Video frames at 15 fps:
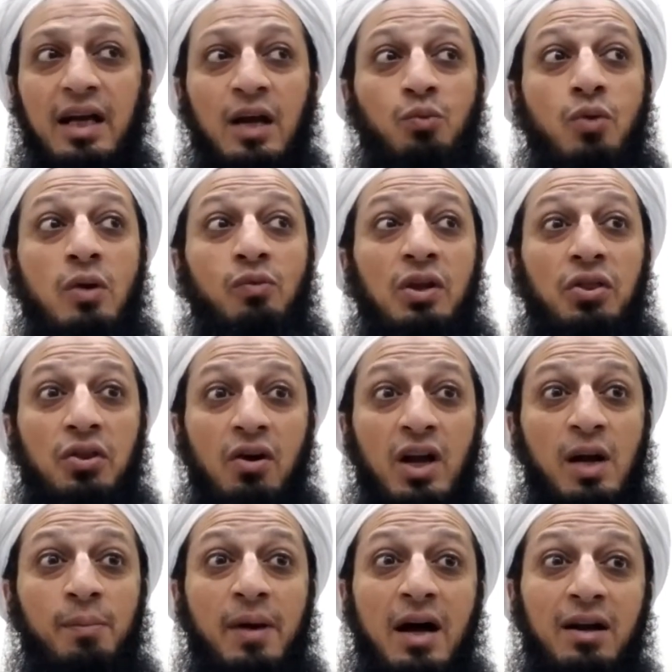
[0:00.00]
And when we thought
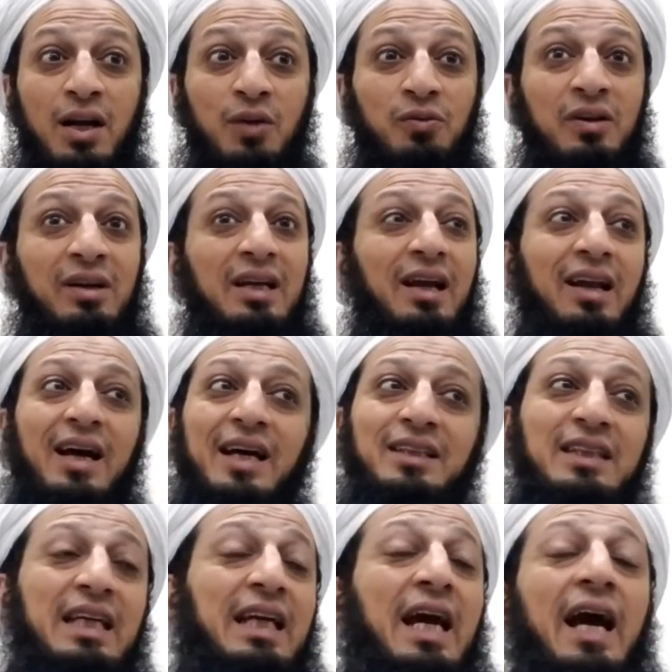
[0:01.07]
about it, we
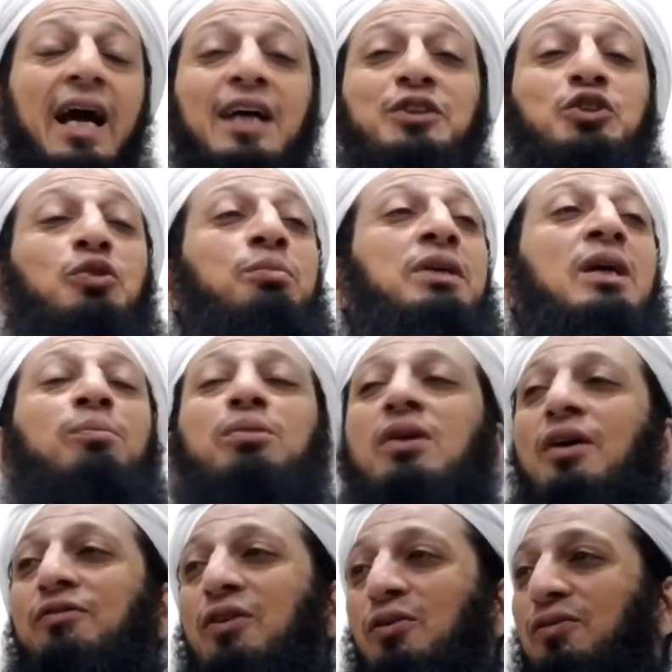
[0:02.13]
realized he has to be a
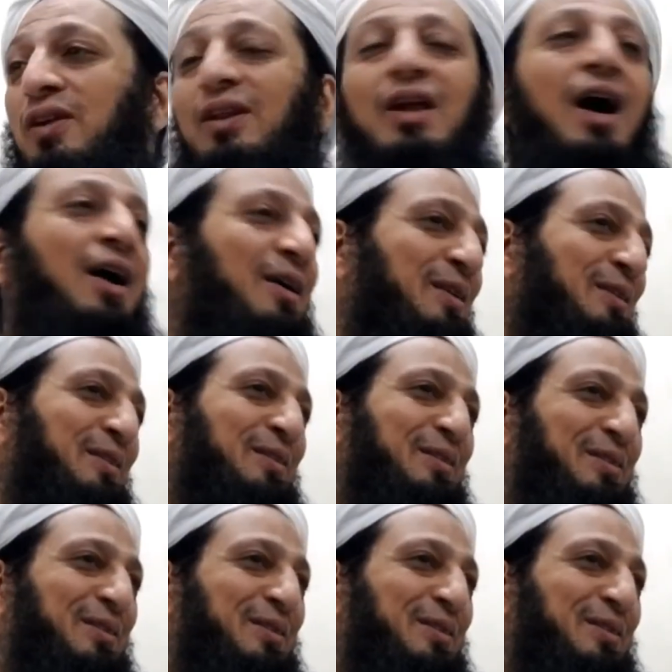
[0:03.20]
prophet of Allah.